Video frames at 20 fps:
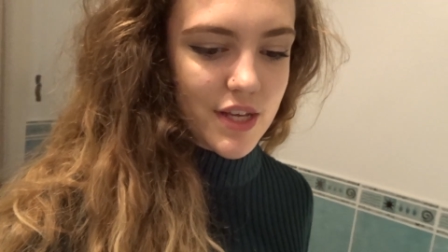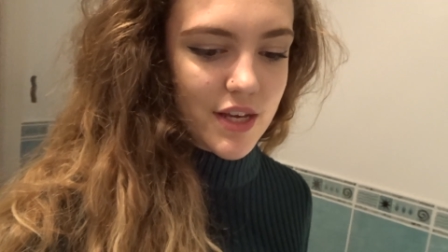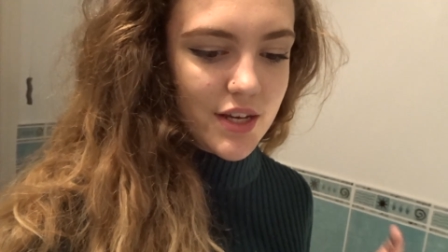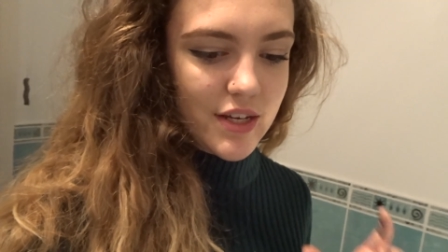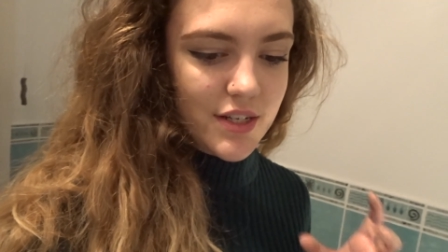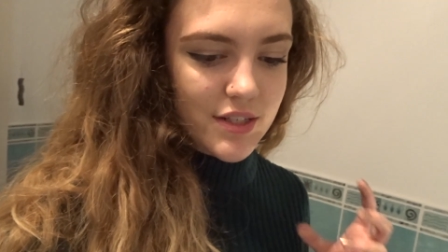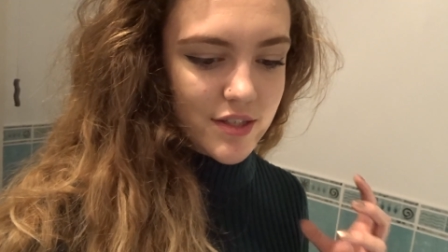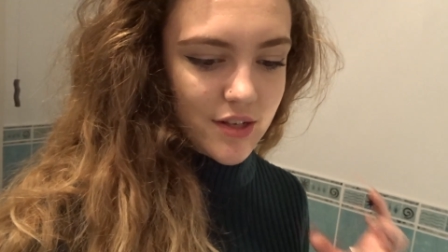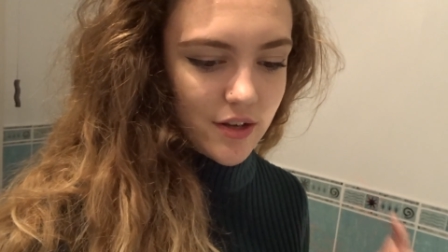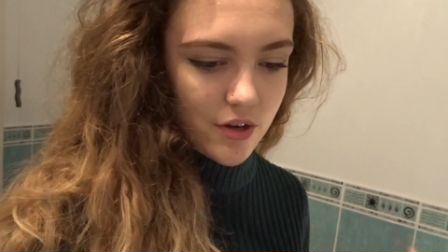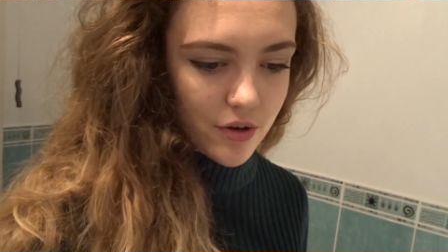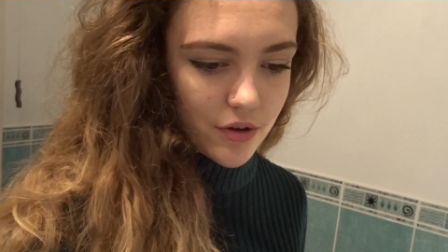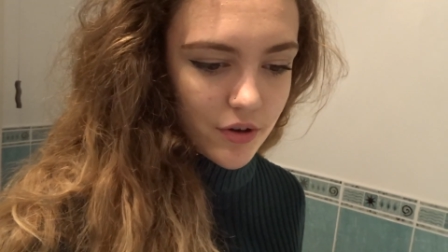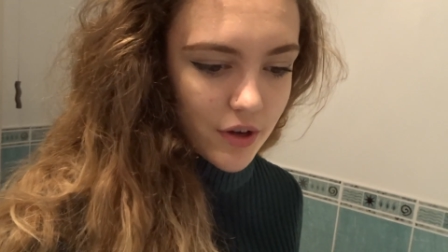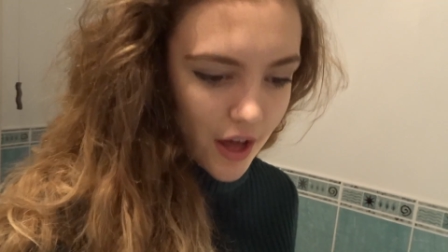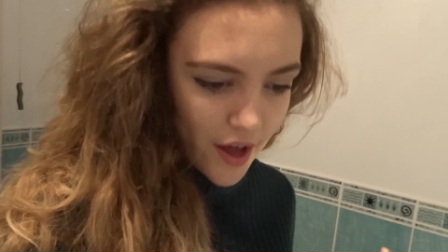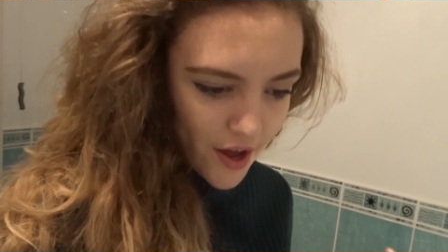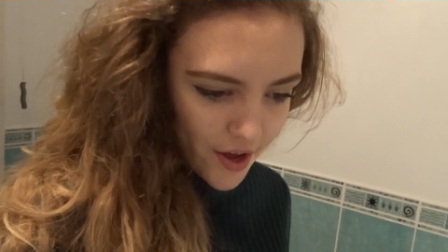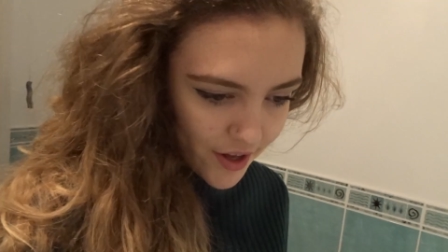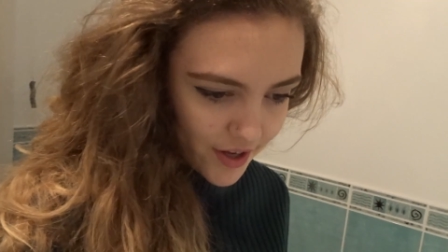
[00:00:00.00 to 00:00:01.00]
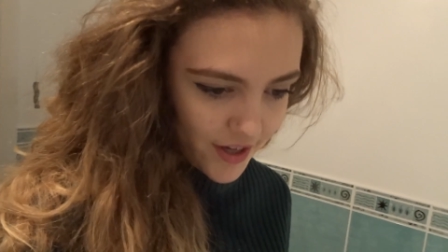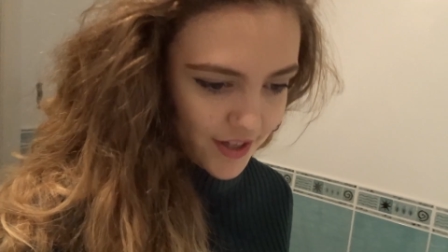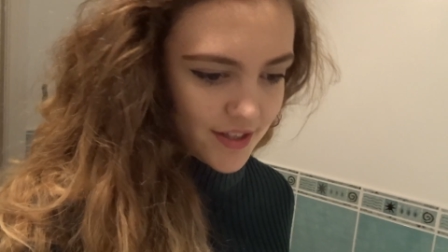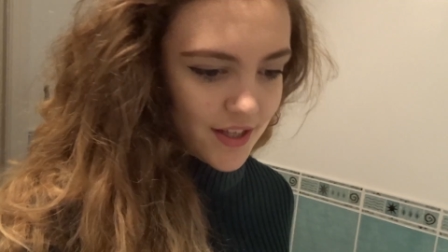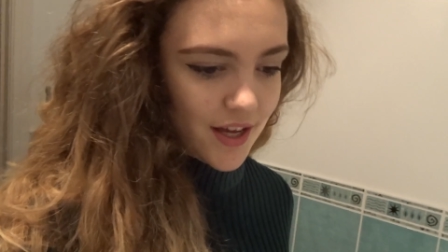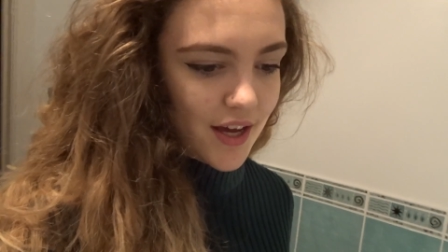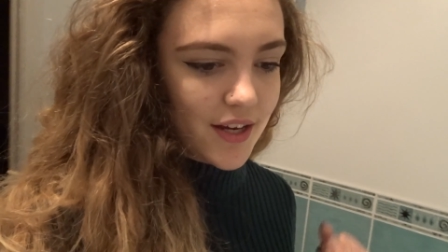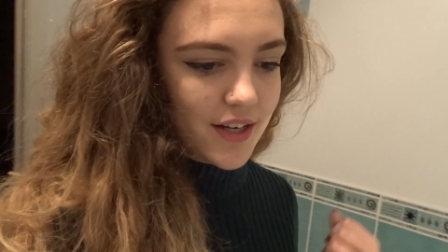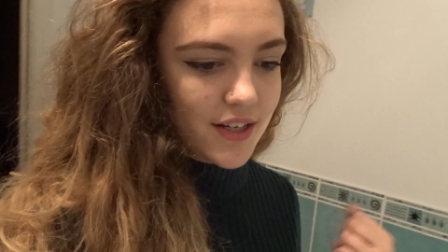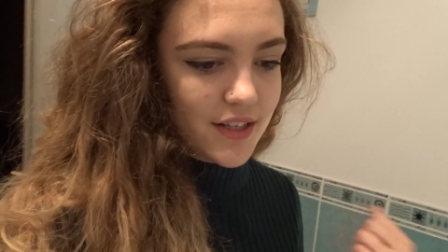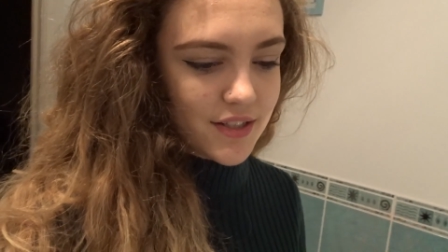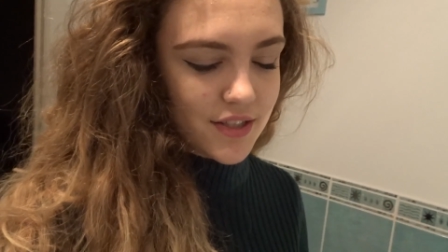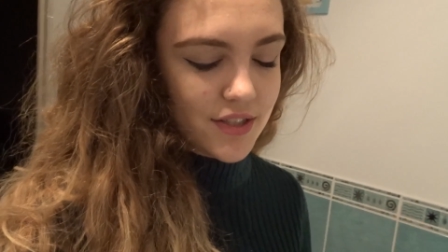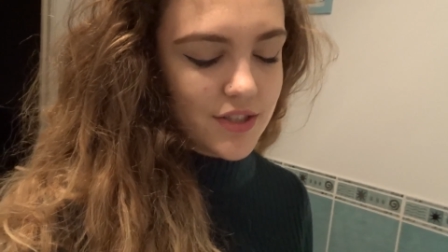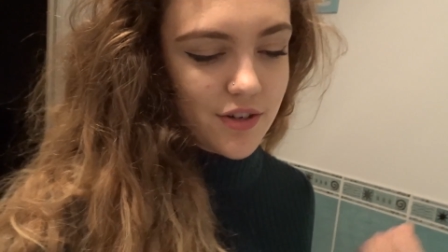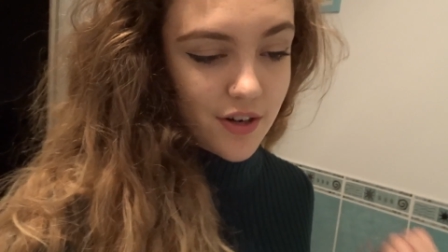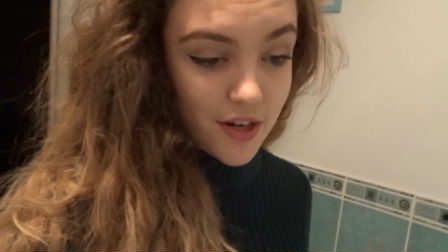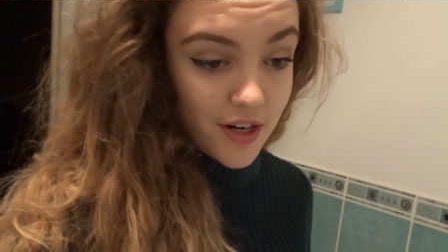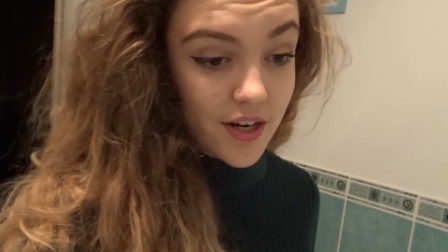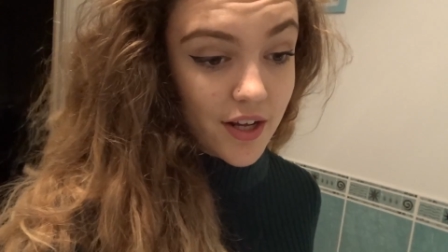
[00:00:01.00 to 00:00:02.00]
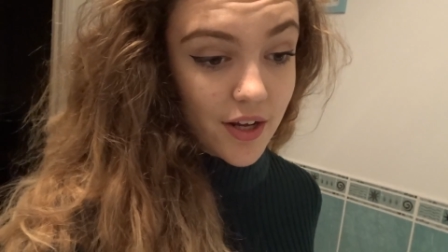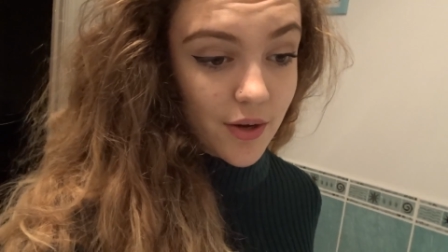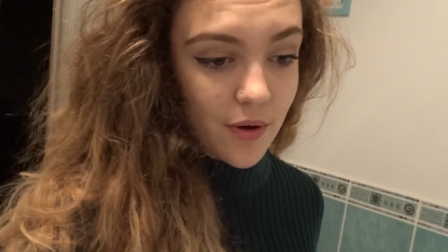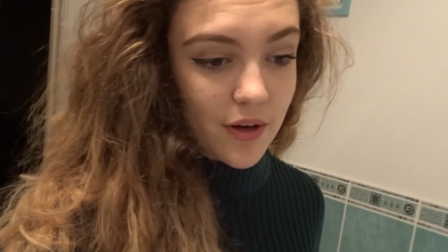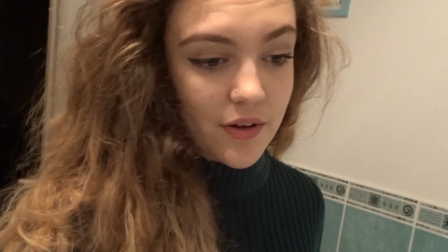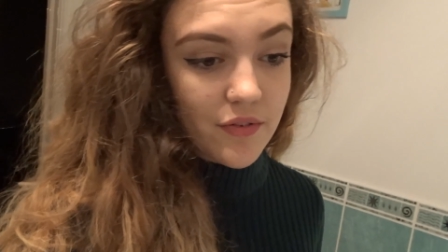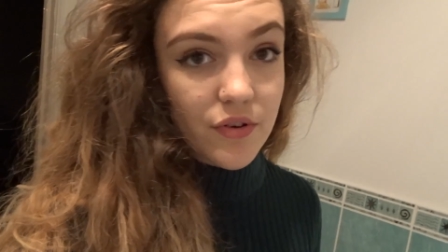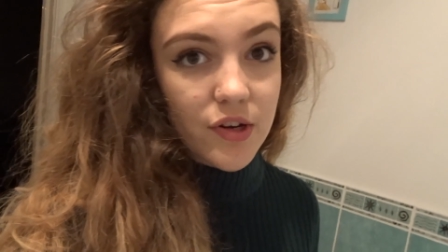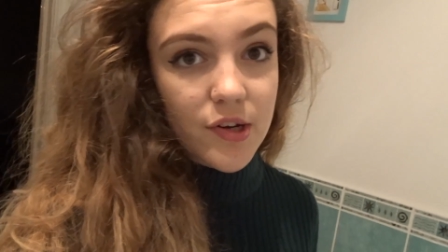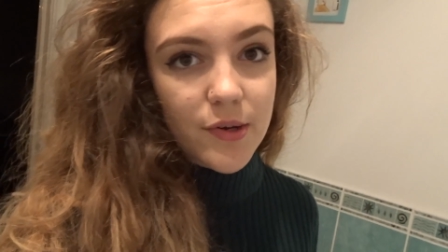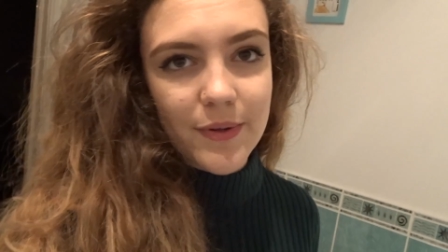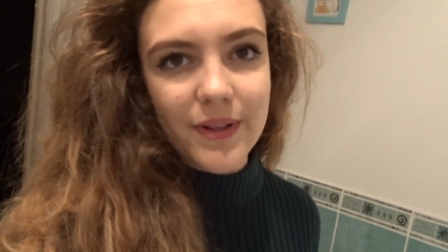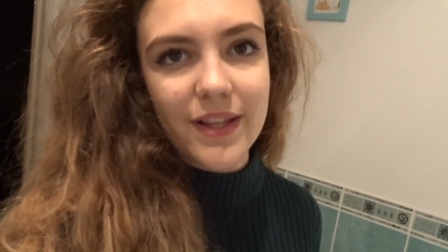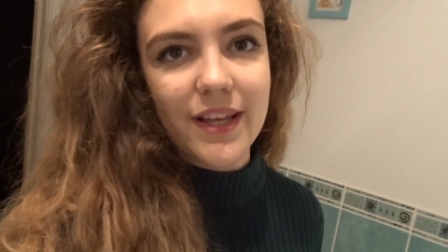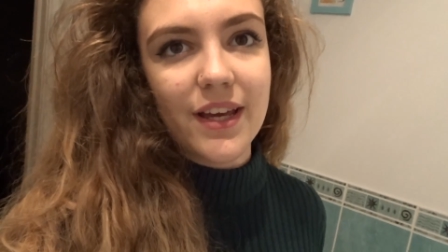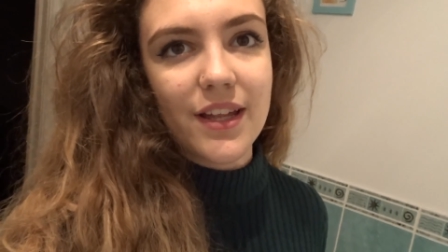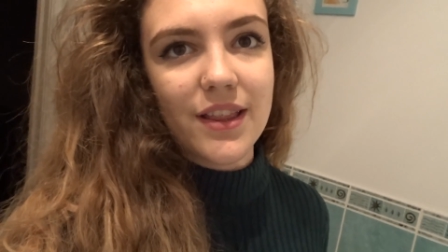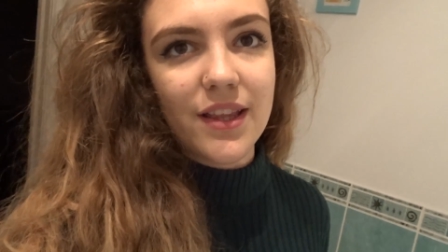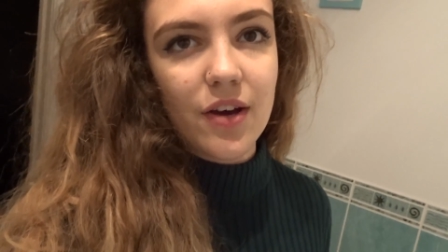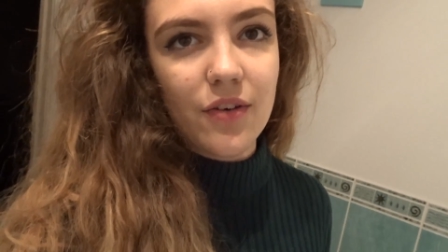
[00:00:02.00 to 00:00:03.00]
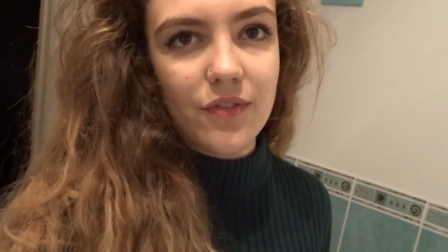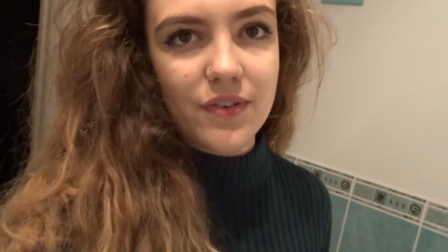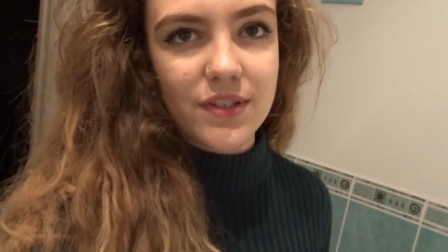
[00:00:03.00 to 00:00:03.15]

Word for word: it's so curly that I need to straighten it quite frequently and that